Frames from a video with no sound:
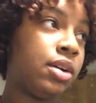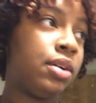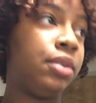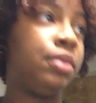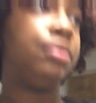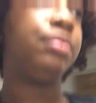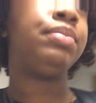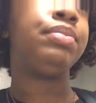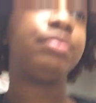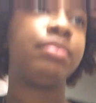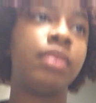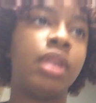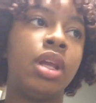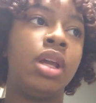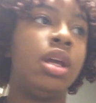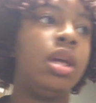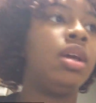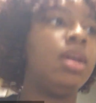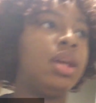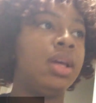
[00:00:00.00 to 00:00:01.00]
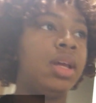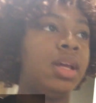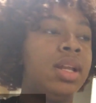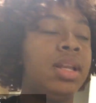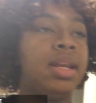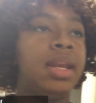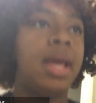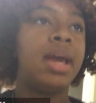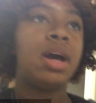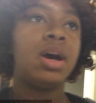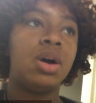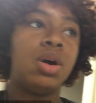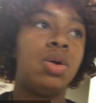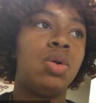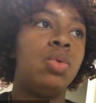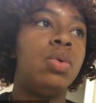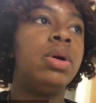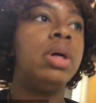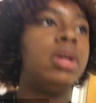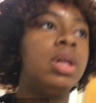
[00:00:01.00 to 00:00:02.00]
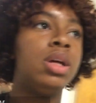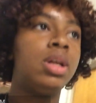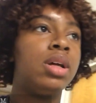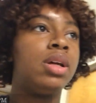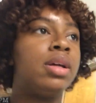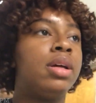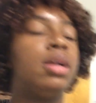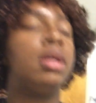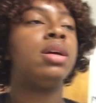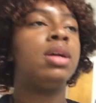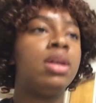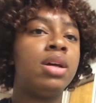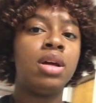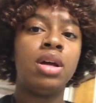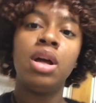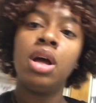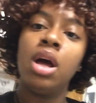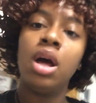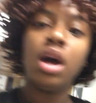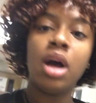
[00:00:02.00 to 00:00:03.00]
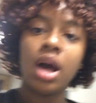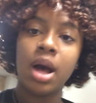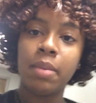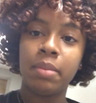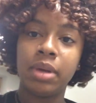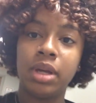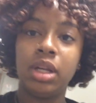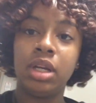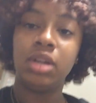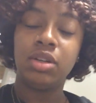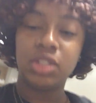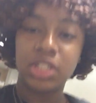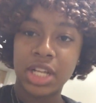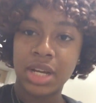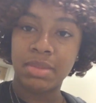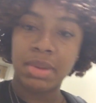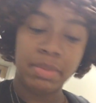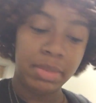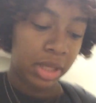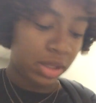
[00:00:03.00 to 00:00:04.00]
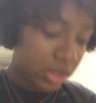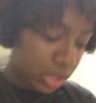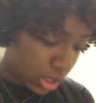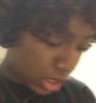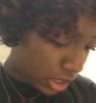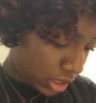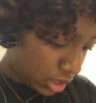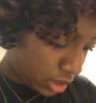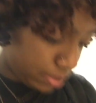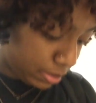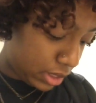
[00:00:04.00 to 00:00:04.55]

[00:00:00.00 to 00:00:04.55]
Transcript: So now I'm gonna go check my mail again